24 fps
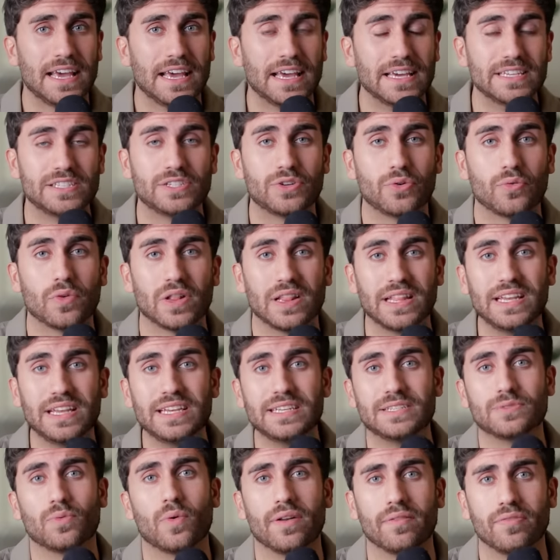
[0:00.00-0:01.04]
is to
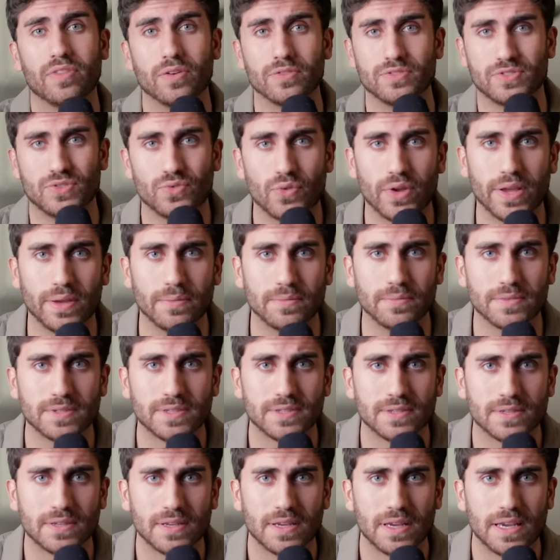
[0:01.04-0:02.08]
release one of those
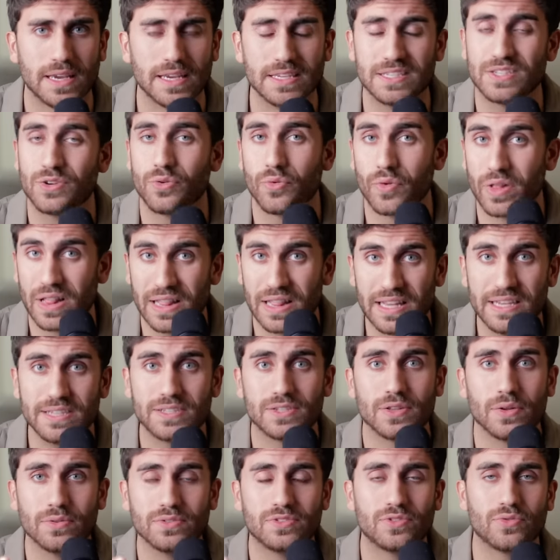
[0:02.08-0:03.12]
dreams, is to release
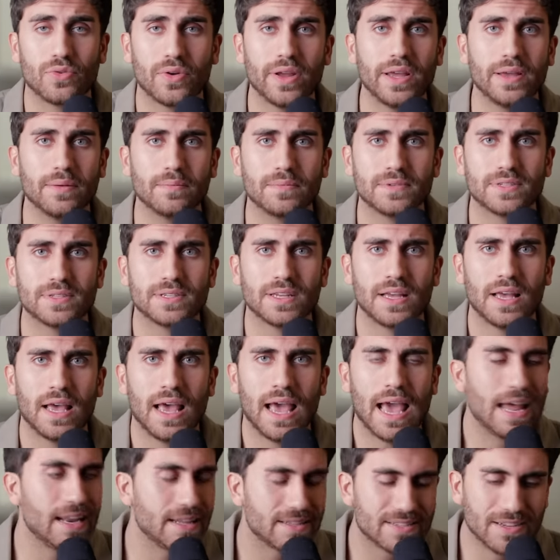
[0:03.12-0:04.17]
those dreams.
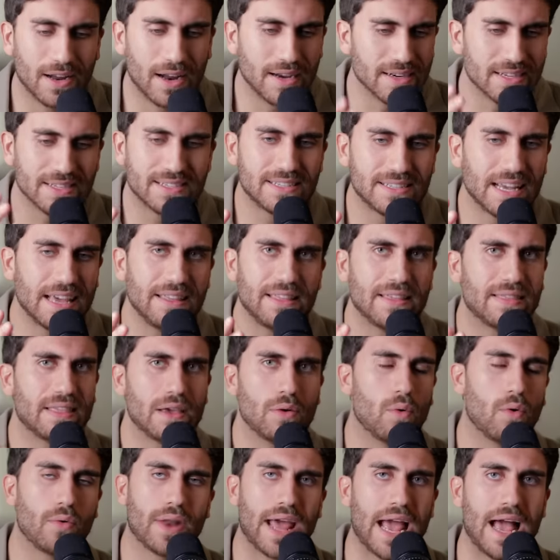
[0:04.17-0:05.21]
And it's not to say that they
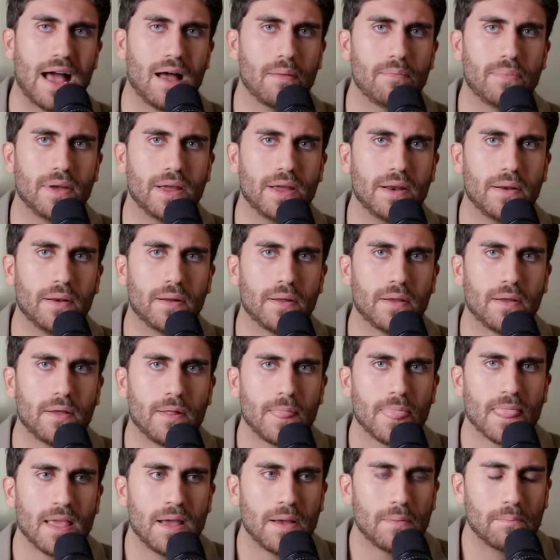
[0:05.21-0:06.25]
won't happen,
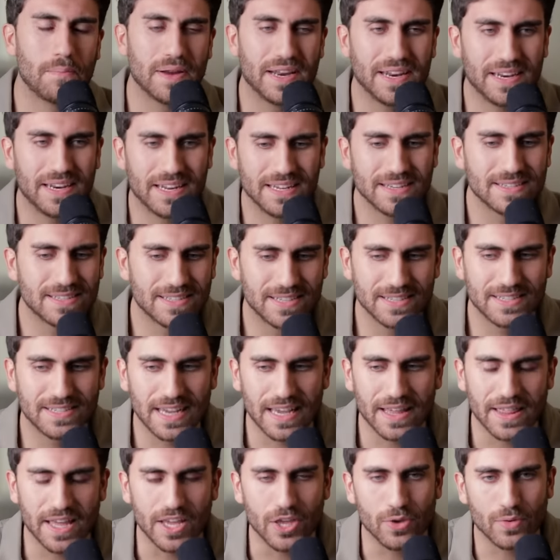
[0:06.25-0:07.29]
but it is to
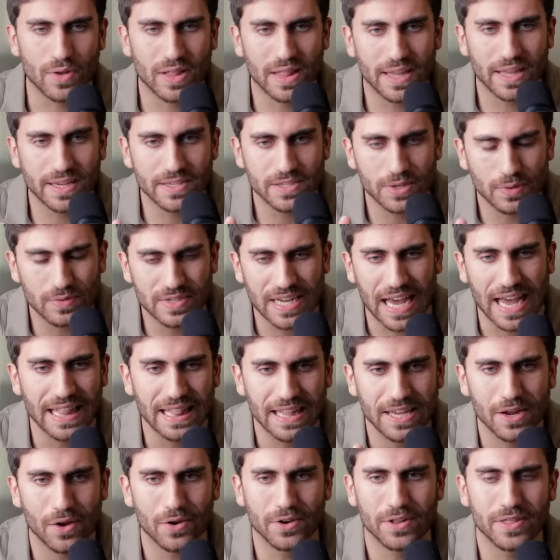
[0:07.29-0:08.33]
say that you cling so
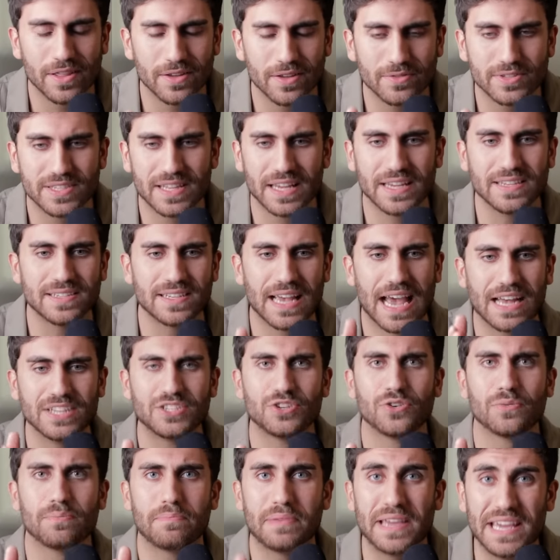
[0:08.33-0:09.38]
tightly onto those things
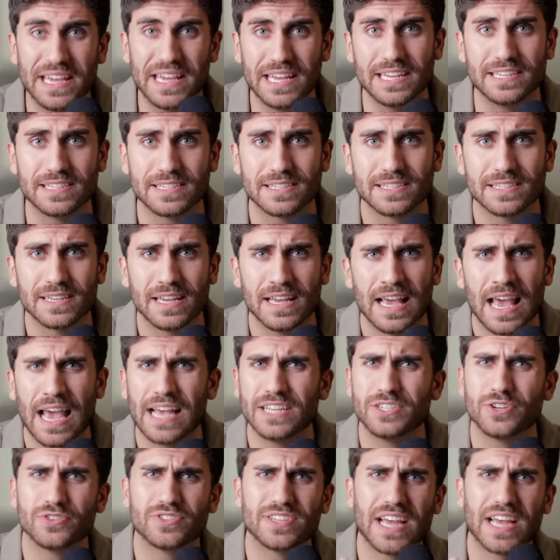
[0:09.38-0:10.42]
as your peace,
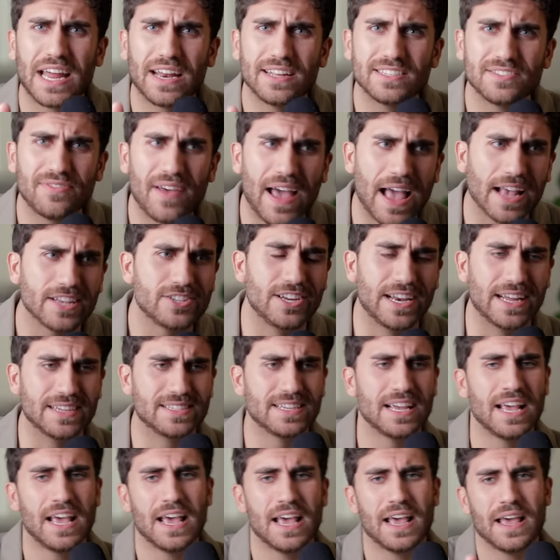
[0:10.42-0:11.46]
as your satisfaction,
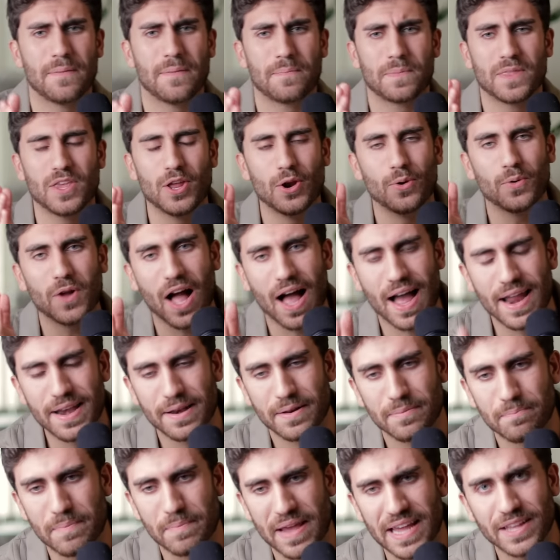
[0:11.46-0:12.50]
as, you know,
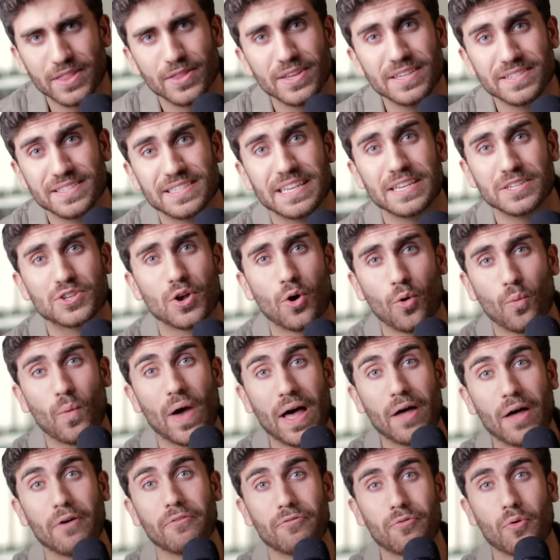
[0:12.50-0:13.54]
God, make these things go
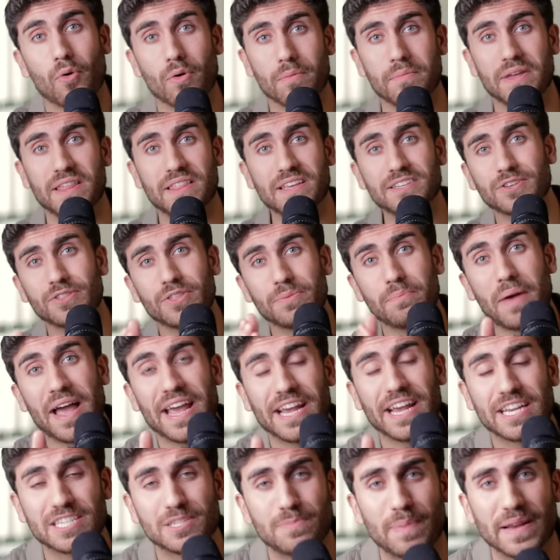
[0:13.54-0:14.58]
well for me. These are the, my
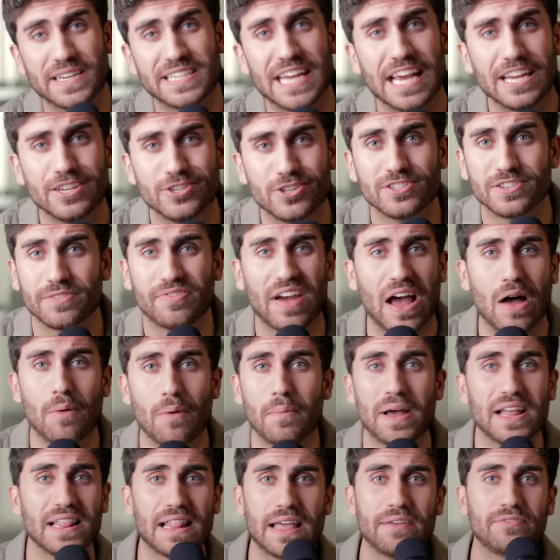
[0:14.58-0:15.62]
expectations of how
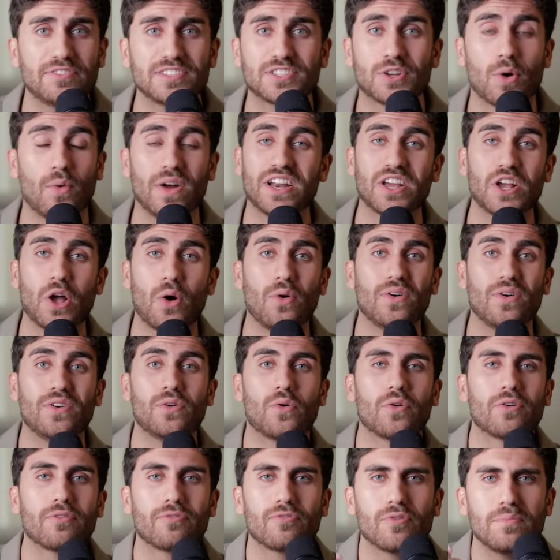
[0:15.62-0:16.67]
my life is going to go in
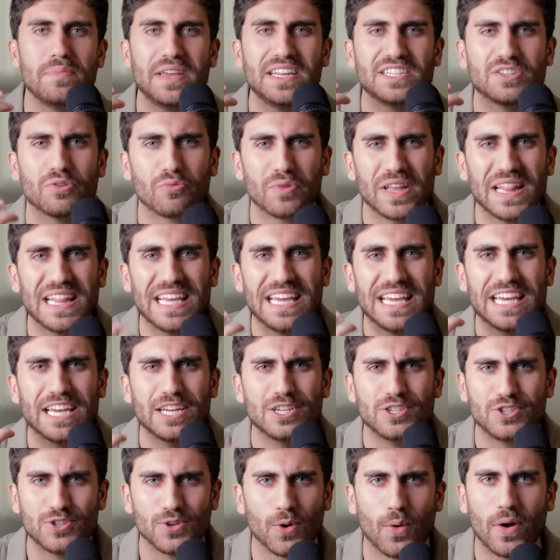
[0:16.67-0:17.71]
order for me to really
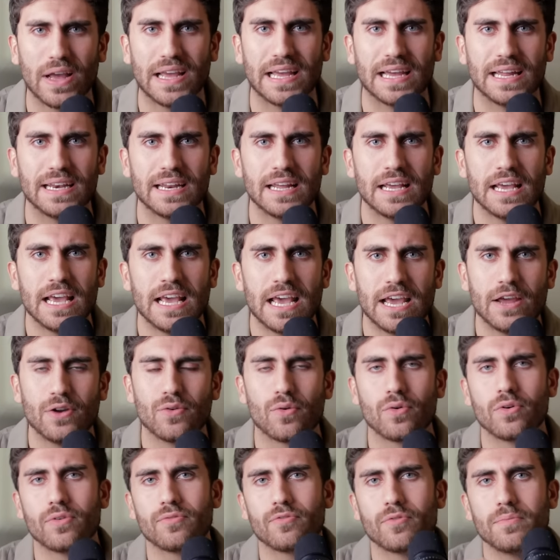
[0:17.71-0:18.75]
enjoy it, in
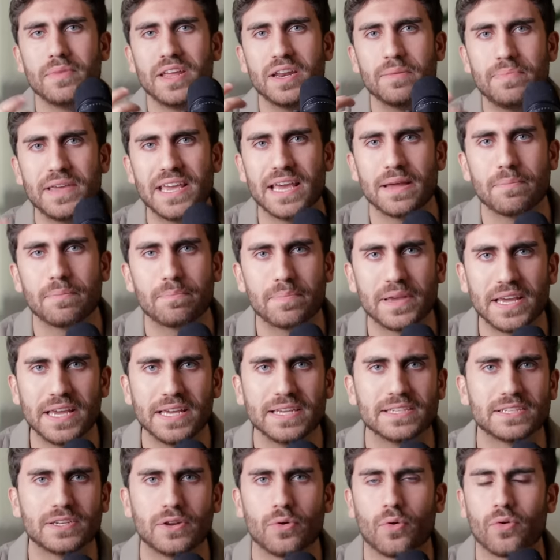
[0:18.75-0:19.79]
order for me to be at
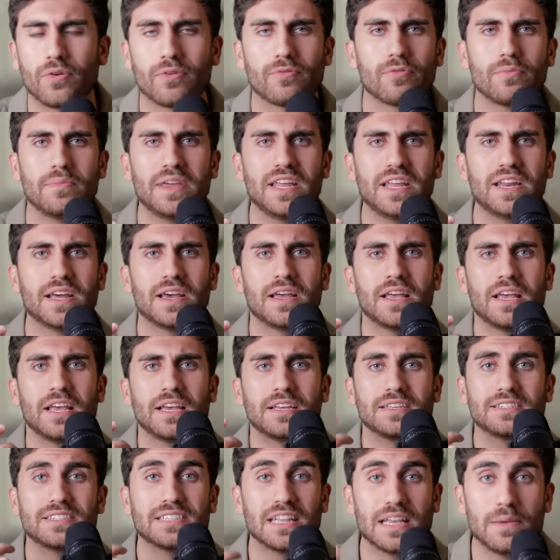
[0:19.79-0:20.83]
peace, in order for me to
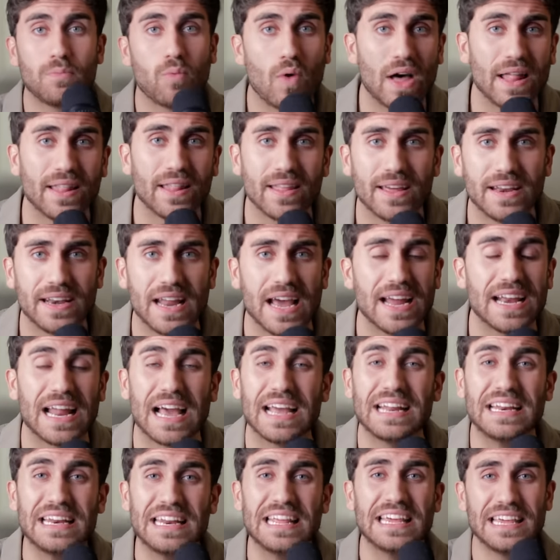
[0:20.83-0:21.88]
sleep well at night.
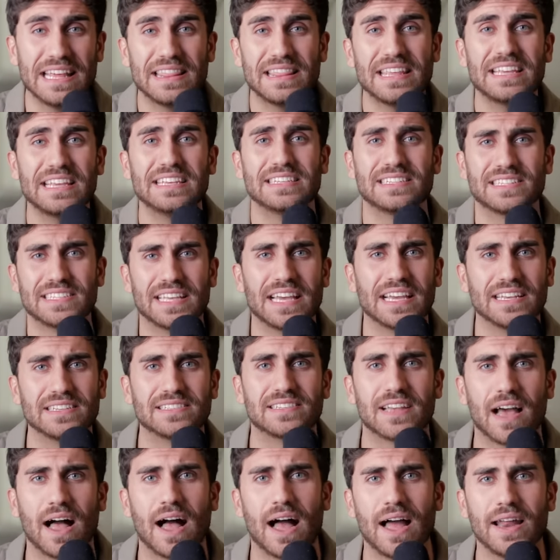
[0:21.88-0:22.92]
I need these things,
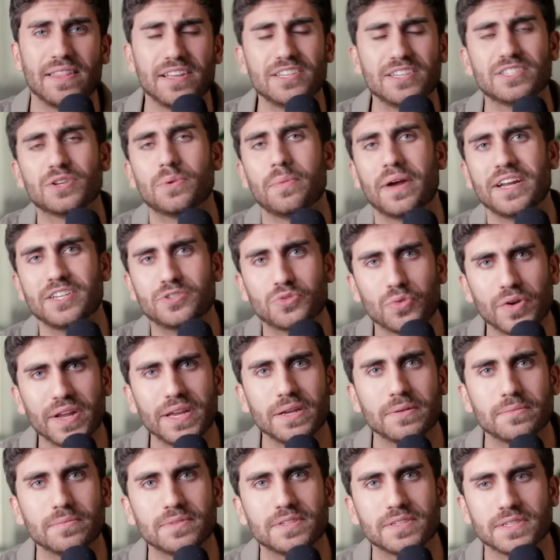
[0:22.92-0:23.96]
God. These are my
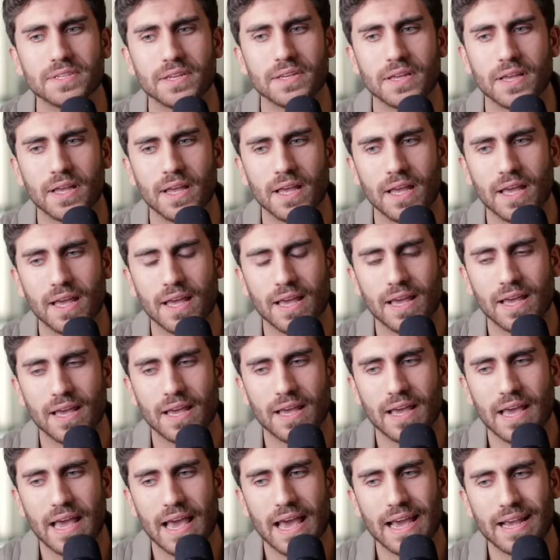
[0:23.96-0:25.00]
dreams.
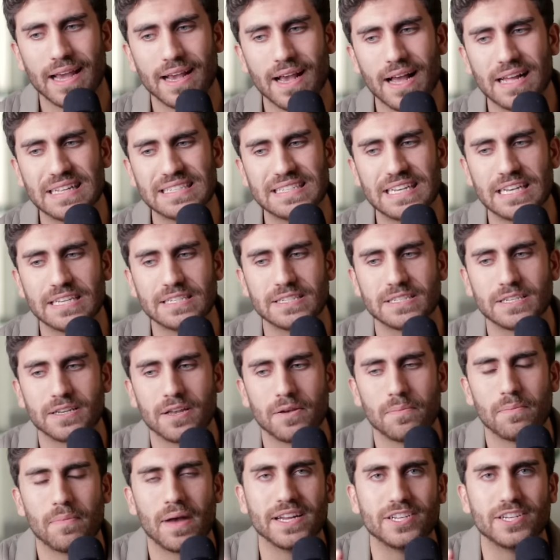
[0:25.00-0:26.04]
And God says,
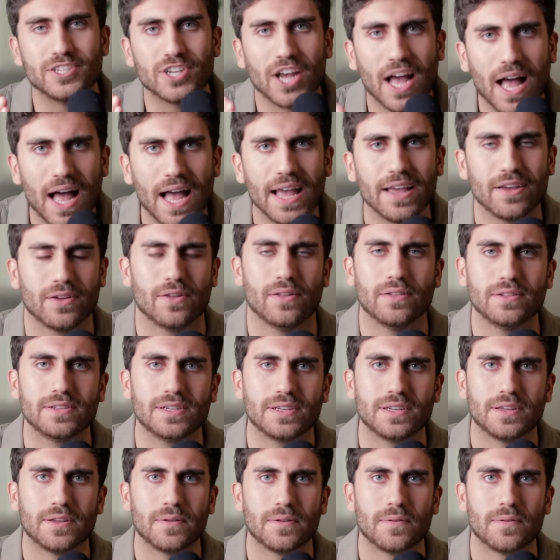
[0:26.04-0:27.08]
My child,